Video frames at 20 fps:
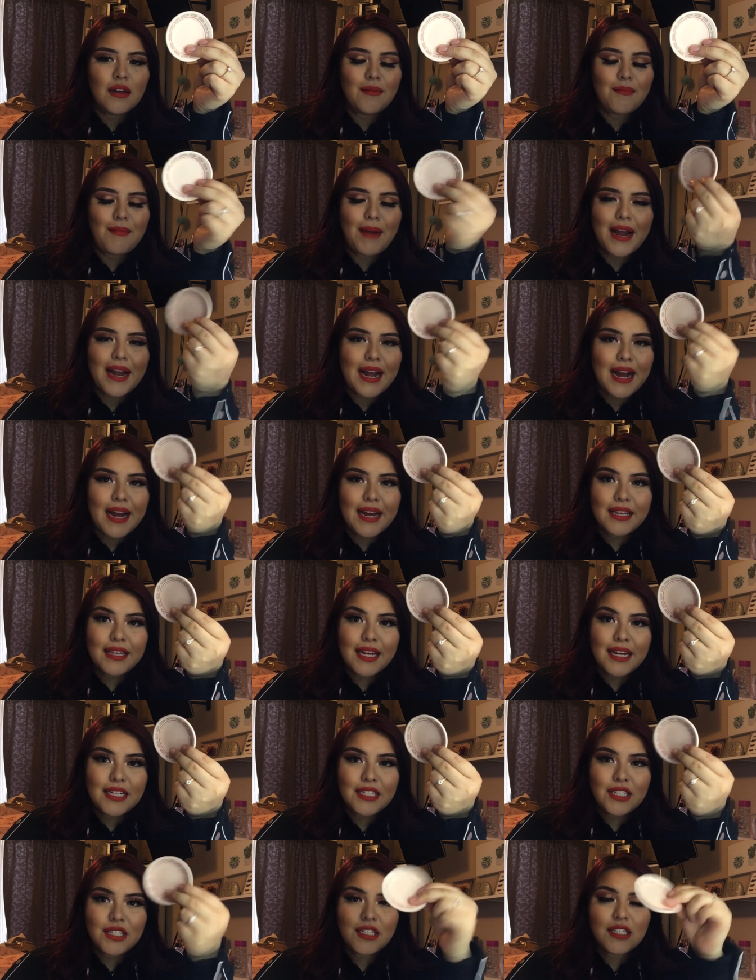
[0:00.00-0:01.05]
my
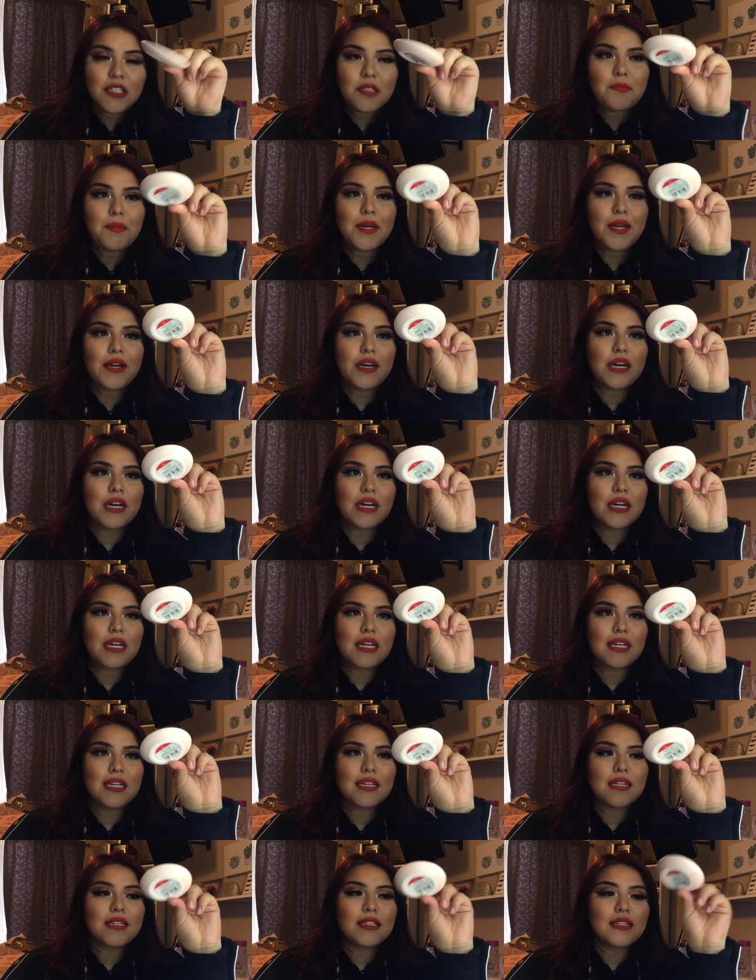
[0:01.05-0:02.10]
eyelashes
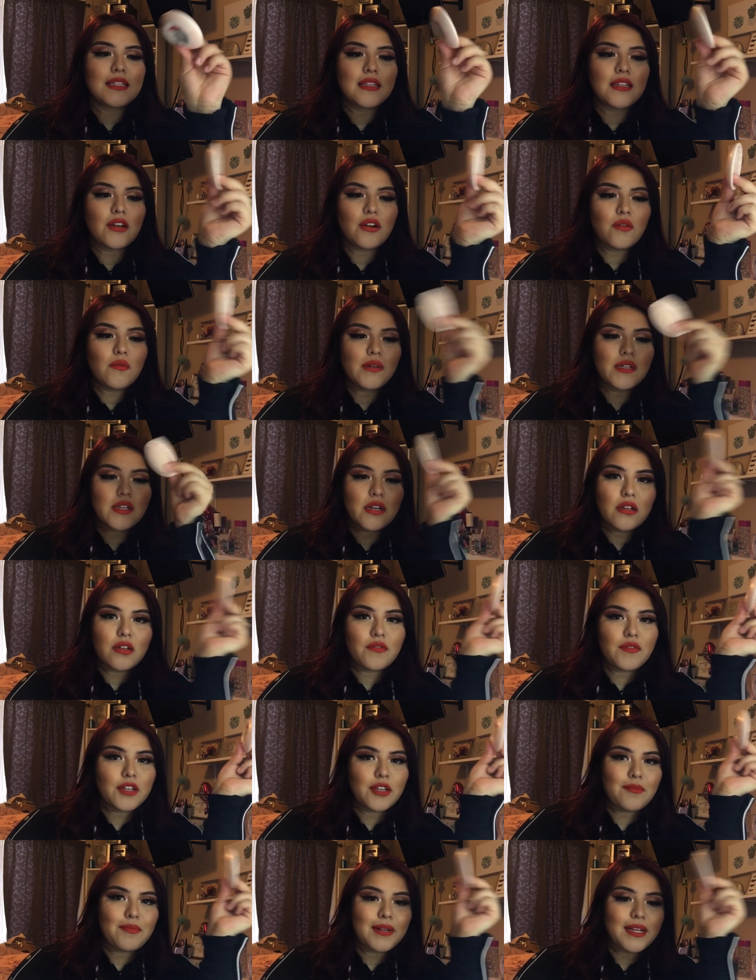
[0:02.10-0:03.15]
because they're always all
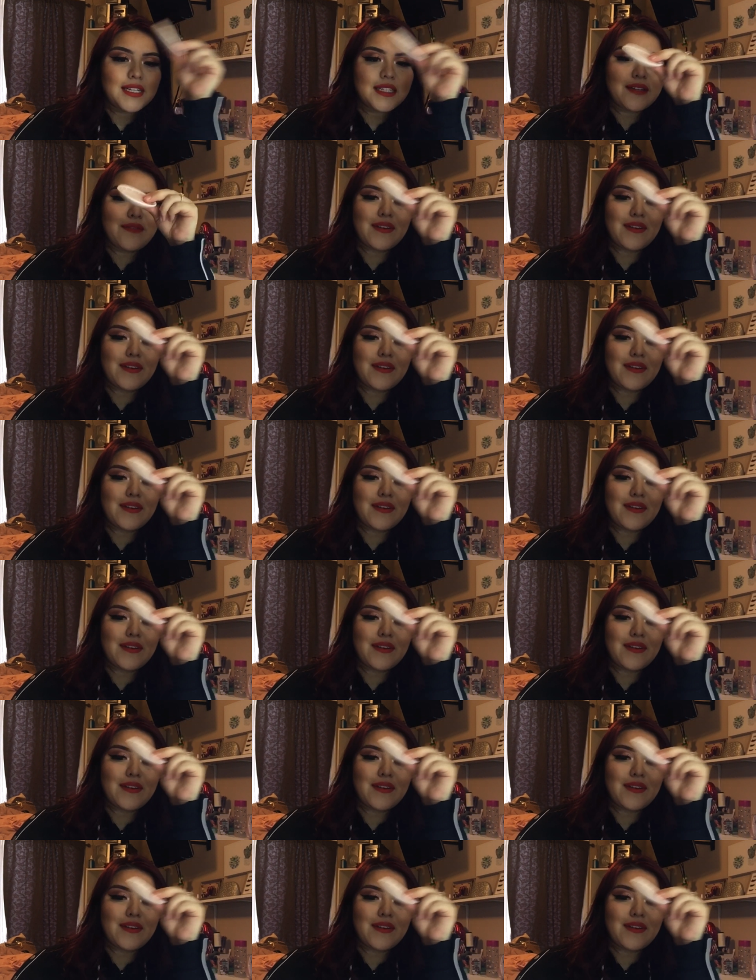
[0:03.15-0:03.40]
over the place.